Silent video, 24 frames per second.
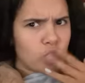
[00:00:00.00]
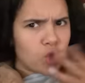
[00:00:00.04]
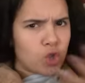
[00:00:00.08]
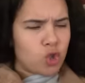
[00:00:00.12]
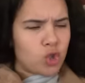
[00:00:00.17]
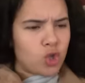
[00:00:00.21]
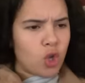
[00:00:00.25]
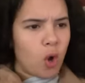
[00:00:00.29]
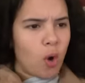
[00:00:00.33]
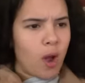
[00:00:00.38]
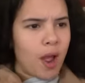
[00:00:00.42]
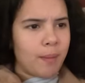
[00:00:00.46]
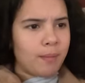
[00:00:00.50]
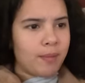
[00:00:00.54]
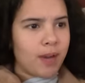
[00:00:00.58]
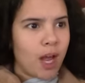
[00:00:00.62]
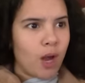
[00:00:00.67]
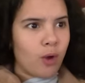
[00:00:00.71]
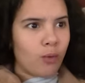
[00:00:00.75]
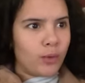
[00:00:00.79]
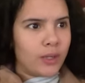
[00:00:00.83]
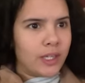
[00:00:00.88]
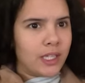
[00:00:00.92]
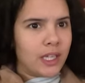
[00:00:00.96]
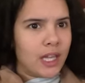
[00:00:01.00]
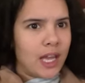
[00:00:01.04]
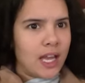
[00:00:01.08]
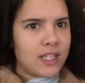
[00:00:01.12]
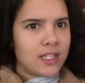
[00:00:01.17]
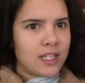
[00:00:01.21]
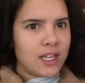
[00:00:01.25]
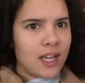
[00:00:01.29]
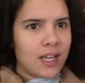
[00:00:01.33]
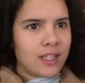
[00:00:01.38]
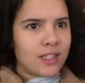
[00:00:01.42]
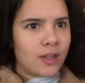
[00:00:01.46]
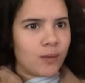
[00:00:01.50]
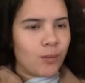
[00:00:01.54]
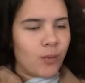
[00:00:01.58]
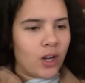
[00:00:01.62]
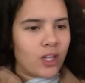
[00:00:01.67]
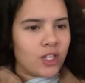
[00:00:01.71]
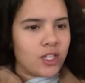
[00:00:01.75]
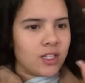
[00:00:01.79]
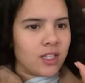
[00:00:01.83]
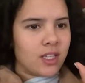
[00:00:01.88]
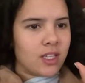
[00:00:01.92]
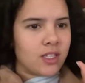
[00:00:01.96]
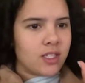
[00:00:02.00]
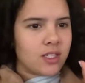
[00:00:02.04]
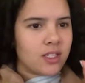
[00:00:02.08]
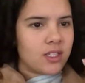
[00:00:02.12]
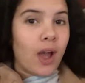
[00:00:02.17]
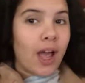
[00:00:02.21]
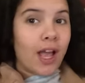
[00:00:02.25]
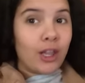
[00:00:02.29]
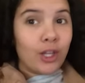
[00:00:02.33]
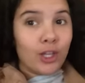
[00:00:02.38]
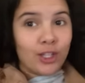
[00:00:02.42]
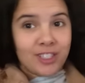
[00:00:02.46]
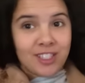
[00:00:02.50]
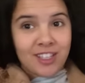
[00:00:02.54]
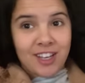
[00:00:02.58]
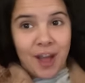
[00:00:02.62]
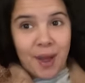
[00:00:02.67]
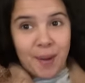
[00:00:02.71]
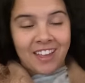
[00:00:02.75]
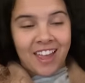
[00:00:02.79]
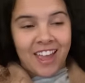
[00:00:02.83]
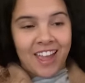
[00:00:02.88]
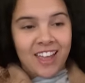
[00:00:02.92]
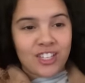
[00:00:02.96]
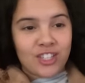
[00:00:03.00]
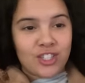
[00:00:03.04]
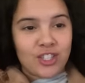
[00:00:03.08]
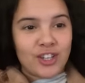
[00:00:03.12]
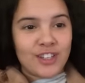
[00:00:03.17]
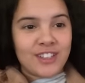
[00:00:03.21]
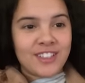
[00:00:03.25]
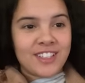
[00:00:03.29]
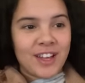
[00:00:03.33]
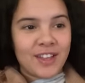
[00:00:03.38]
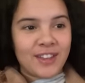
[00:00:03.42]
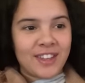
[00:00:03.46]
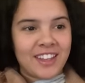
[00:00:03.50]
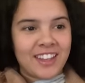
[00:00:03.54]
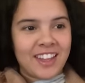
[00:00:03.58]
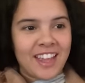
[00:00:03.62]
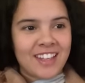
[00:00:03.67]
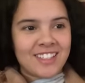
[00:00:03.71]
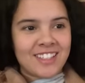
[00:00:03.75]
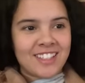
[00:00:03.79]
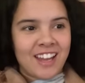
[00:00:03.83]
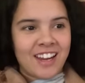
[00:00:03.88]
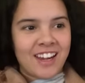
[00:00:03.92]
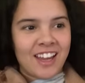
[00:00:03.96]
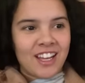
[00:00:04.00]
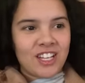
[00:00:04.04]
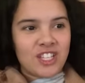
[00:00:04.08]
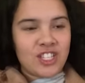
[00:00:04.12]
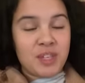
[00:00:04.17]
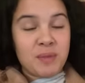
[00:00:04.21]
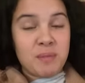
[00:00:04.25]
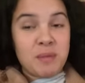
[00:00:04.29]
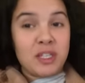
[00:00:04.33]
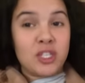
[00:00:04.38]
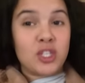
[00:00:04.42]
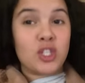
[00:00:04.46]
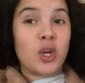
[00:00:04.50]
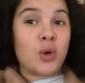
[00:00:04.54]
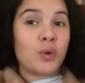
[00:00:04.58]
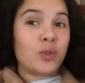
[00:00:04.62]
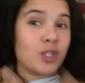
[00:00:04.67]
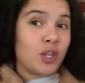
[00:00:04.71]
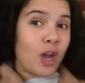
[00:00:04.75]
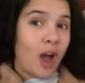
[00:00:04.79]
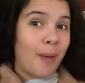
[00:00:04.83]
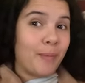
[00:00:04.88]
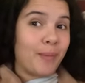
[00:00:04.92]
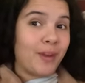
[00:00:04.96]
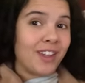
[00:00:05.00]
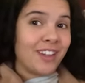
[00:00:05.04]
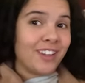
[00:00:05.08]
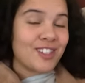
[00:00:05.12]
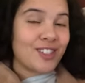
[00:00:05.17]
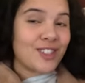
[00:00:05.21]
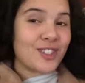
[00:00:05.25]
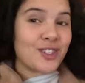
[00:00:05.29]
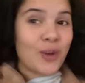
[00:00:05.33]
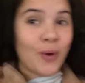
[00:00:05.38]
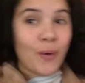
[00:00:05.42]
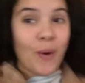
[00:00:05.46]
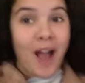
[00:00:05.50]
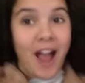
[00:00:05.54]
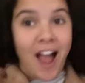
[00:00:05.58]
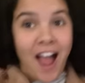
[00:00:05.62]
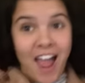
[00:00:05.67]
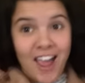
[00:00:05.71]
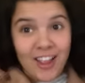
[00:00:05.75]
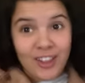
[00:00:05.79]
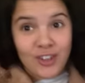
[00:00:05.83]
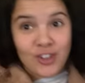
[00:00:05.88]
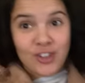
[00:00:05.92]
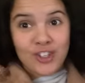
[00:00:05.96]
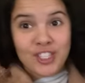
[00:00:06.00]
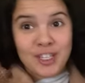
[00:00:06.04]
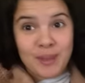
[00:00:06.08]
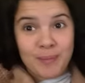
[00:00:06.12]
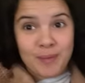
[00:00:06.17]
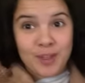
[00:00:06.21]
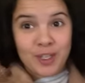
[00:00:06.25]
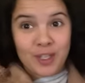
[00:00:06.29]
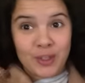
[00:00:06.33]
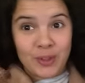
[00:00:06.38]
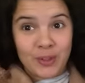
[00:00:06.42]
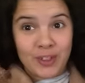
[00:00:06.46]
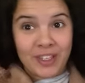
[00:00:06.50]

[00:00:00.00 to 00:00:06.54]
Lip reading: So I'm now realizing as I'm watching this, I looked it up and turns out that that sign actually means no stopping. So I learned something new